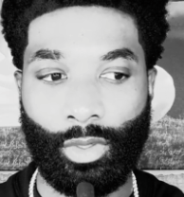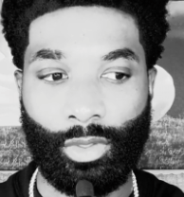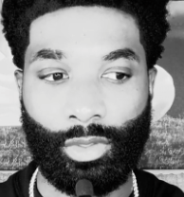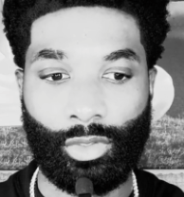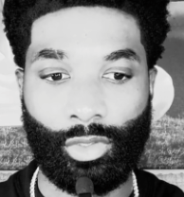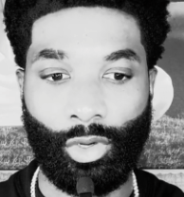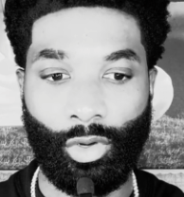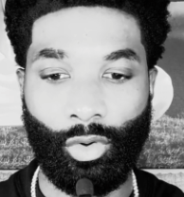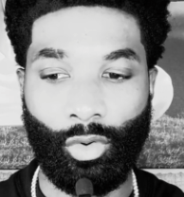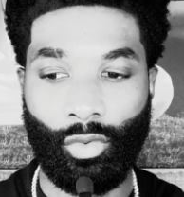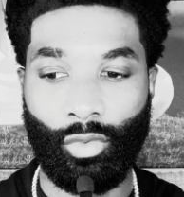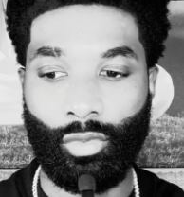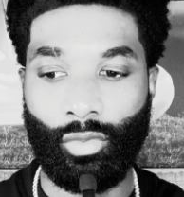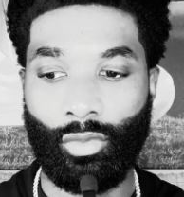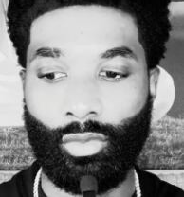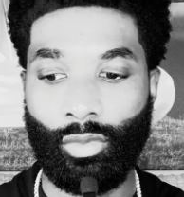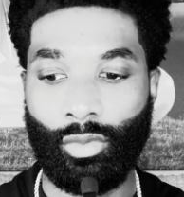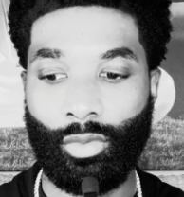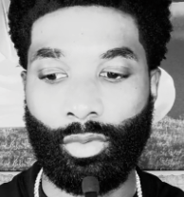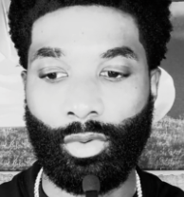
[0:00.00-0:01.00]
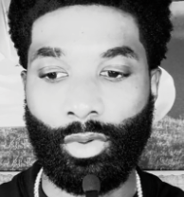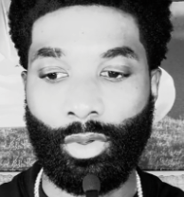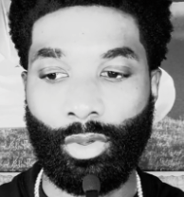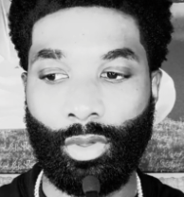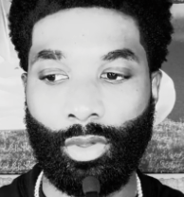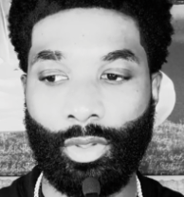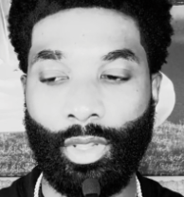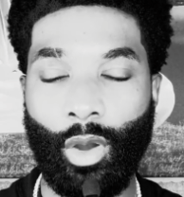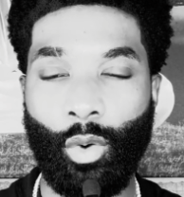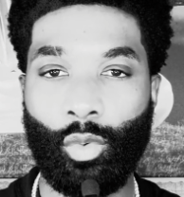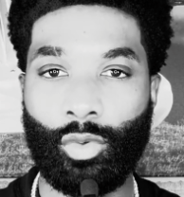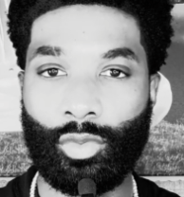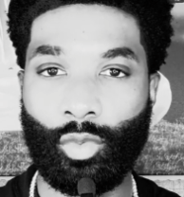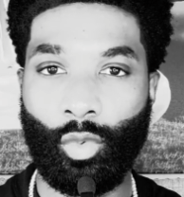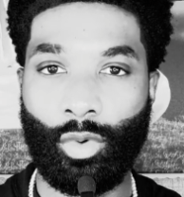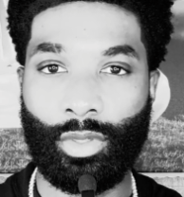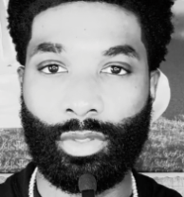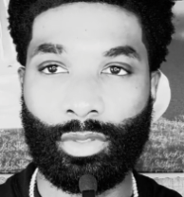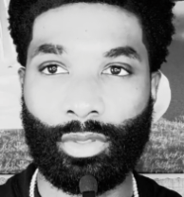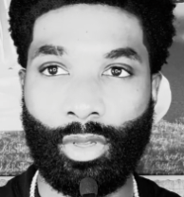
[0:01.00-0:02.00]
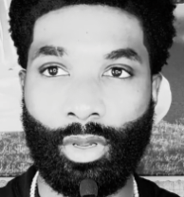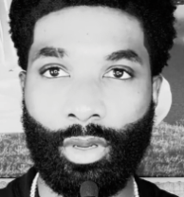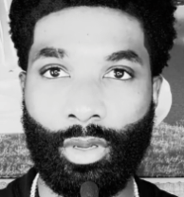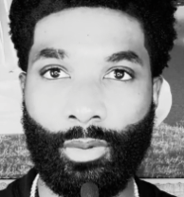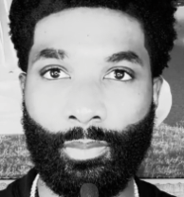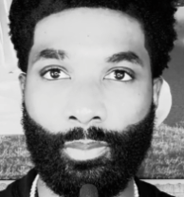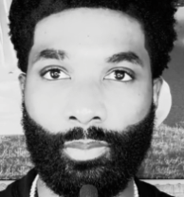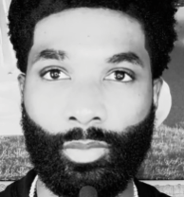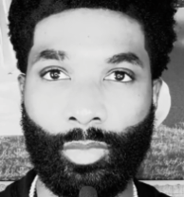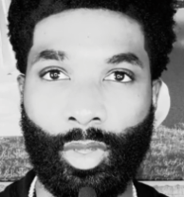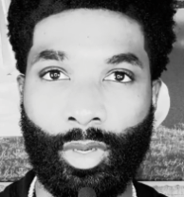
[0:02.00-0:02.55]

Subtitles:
So that was Wednesday,